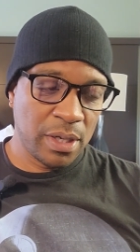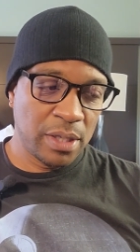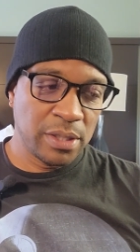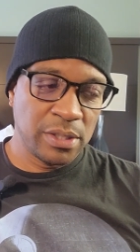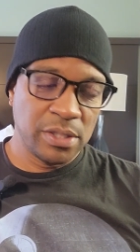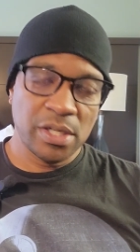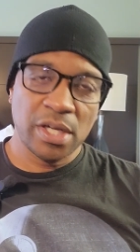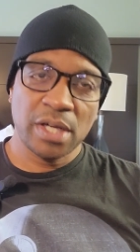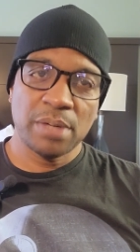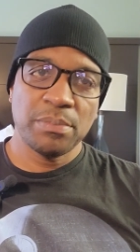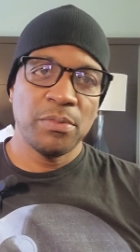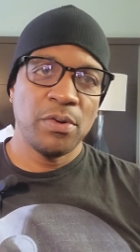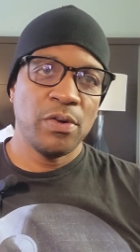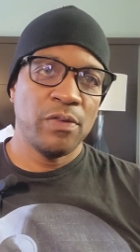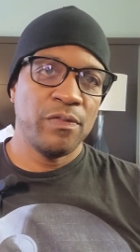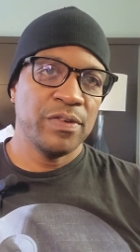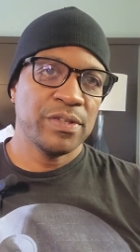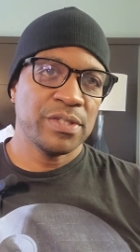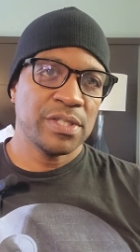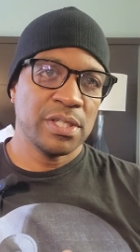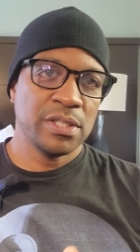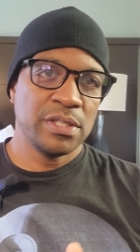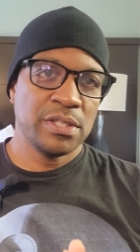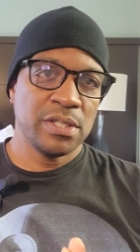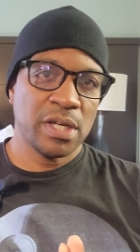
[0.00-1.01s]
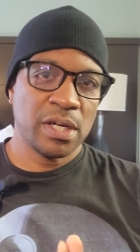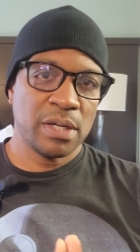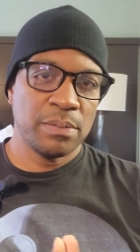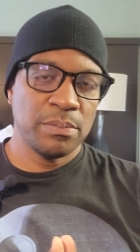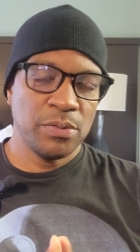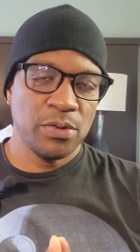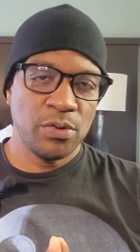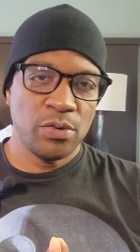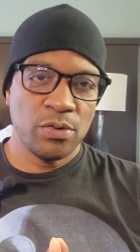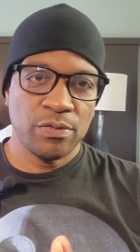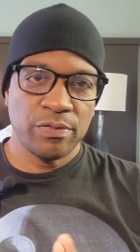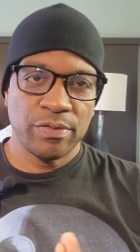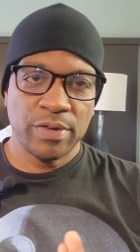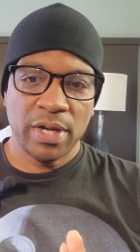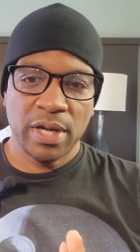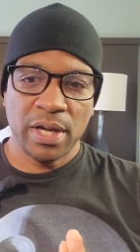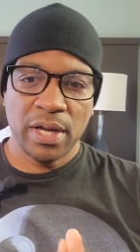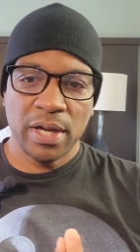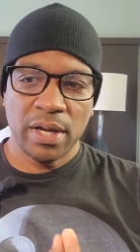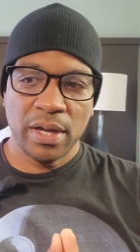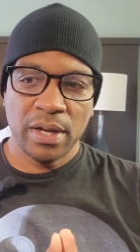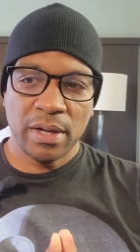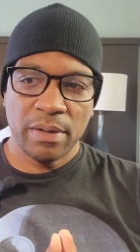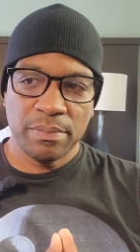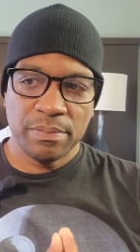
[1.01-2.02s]
a duck move is a duck move.
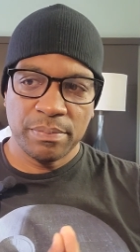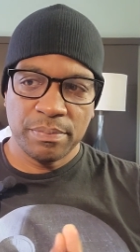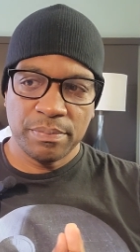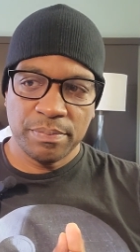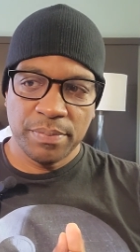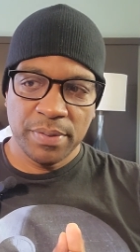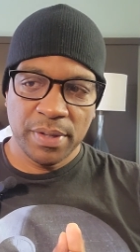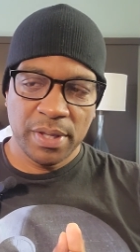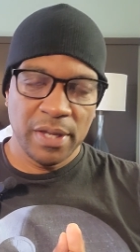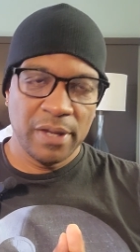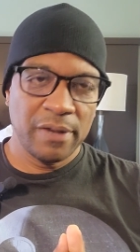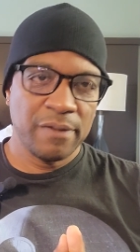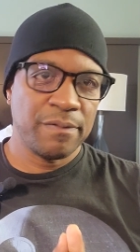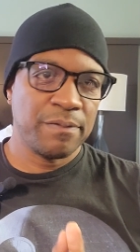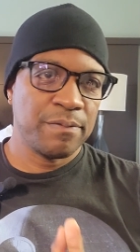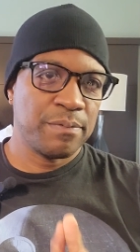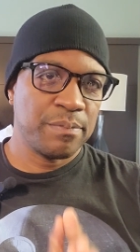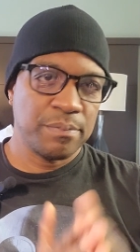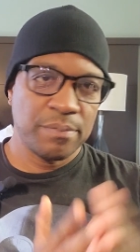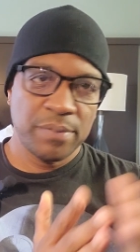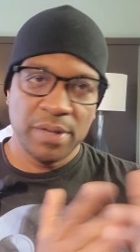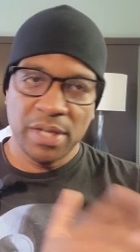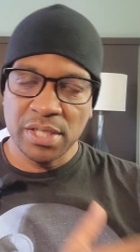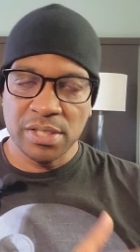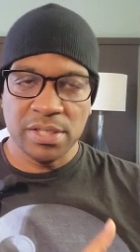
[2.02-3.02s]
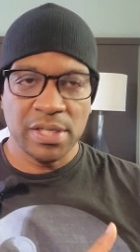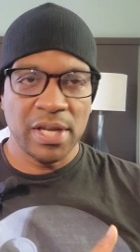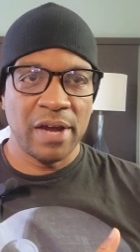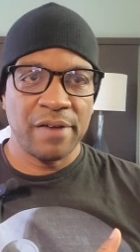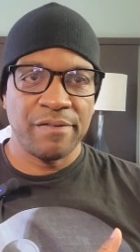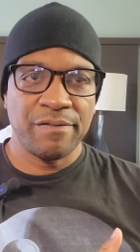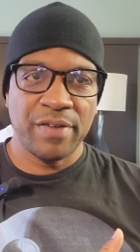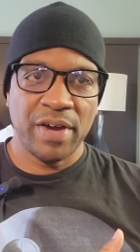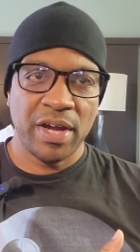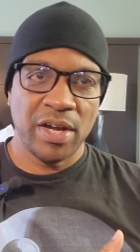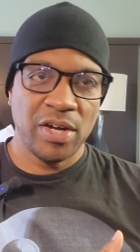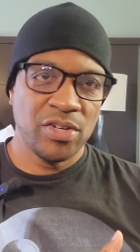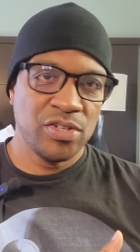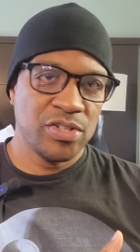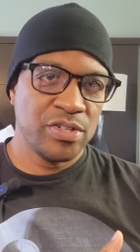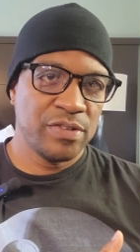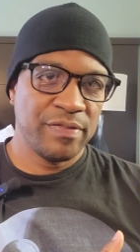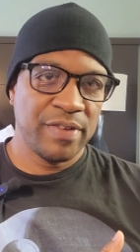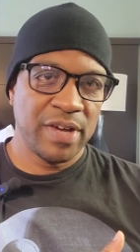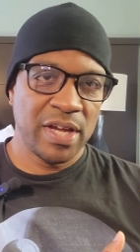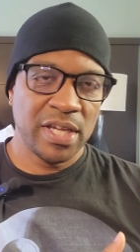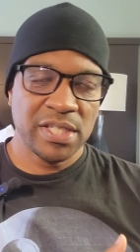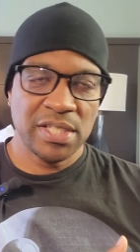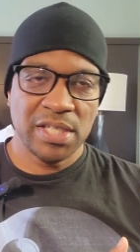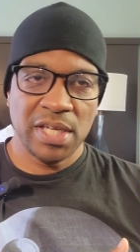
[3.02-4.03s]
Uh, if he's not fighting
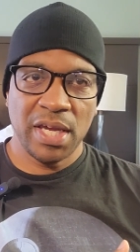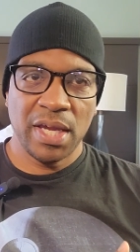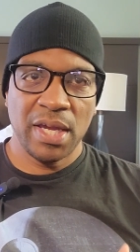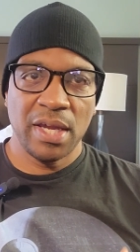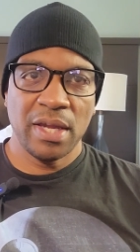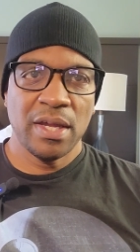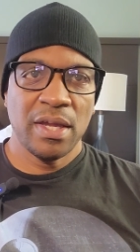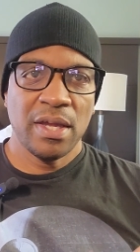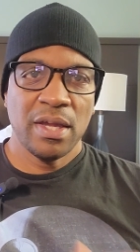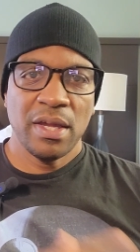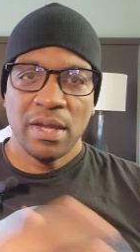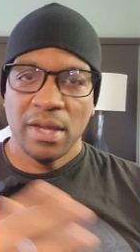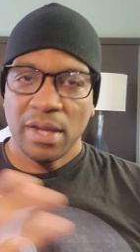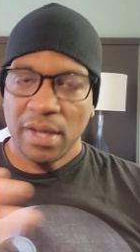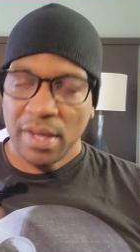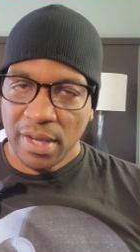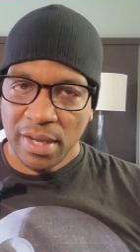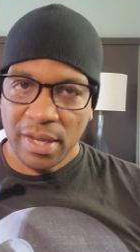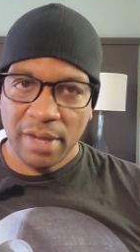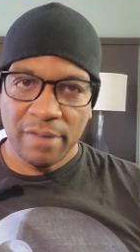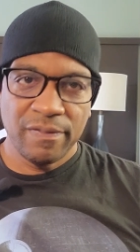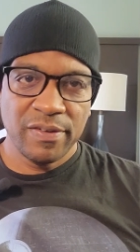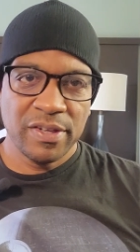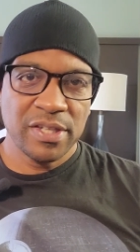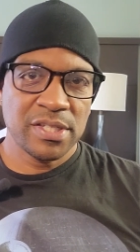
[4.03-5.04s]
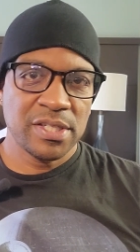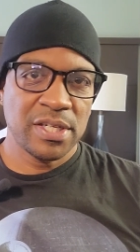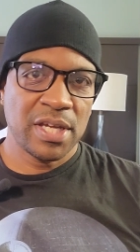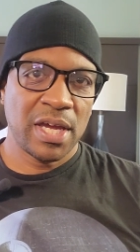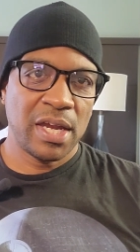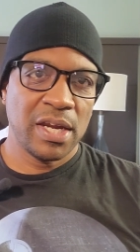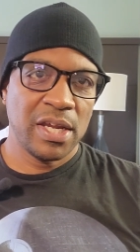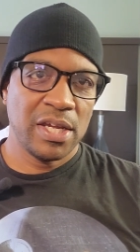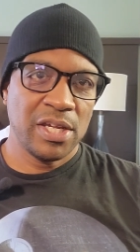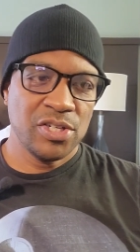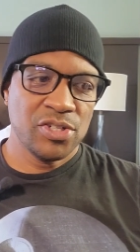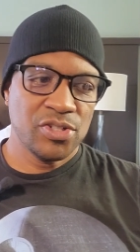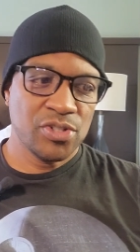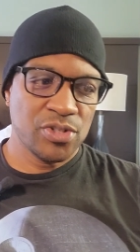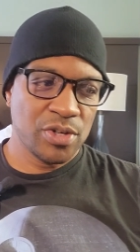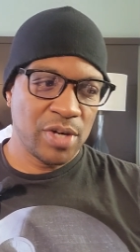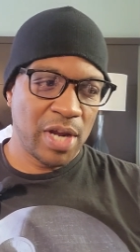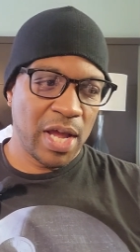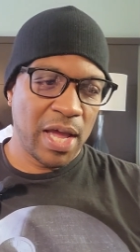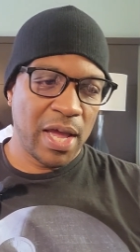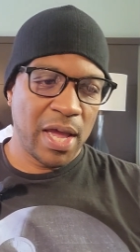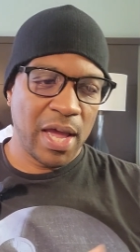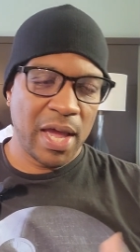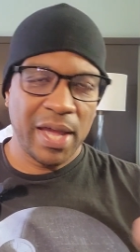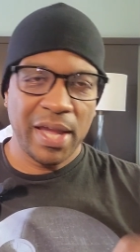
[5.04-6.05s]
Gervonta, if he's not
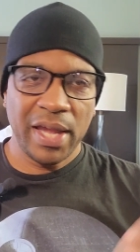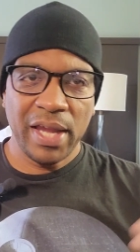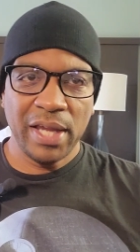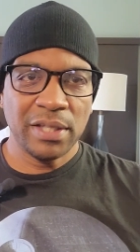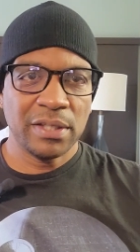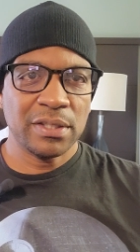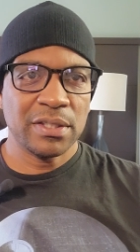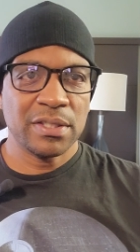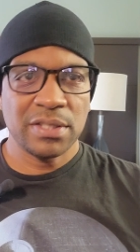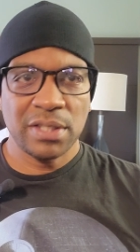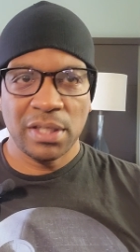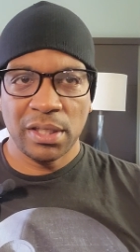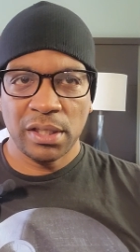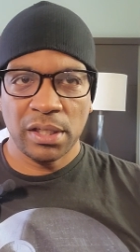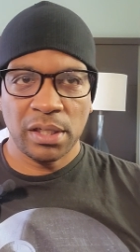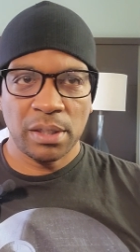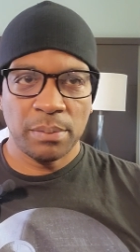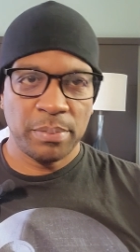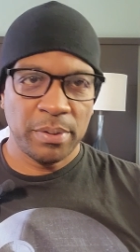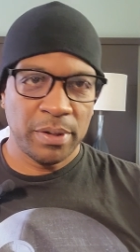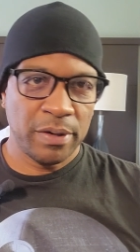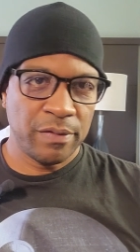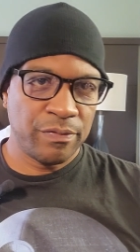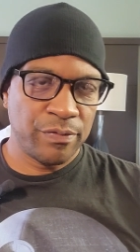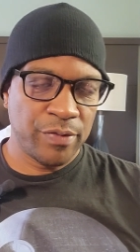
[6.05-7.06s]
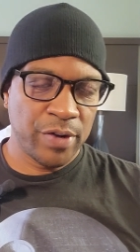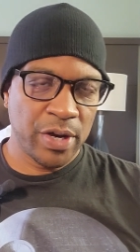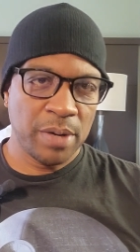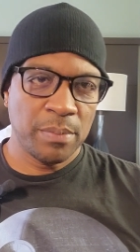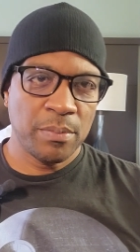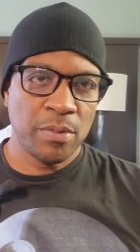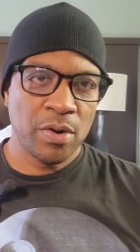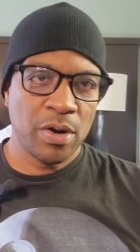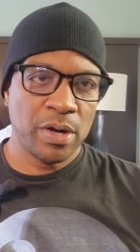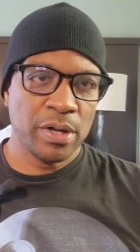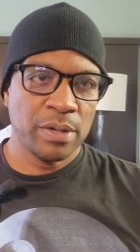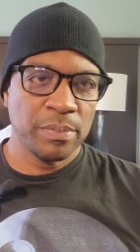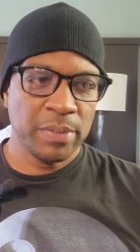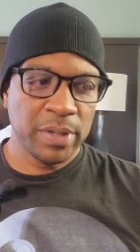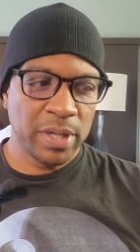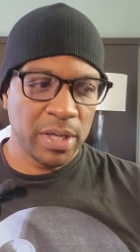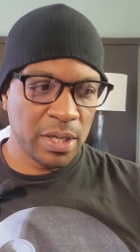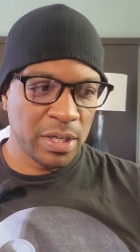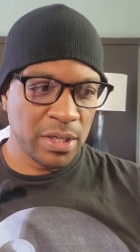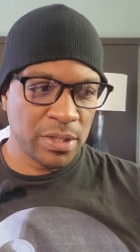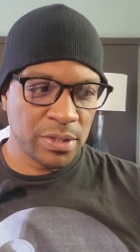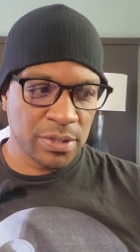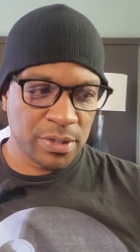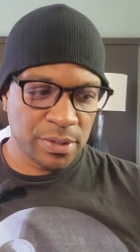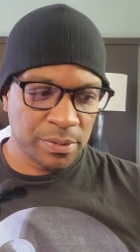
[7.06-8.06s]
injured, I, I, hate to say that about Frank Martin
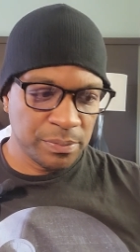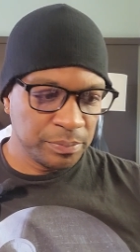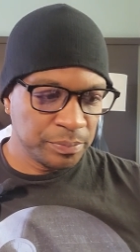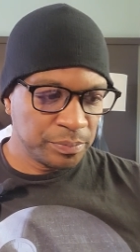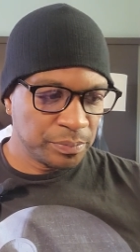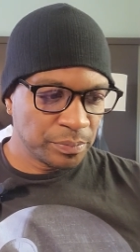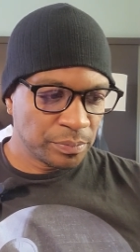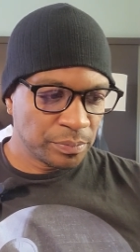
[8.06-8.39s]
because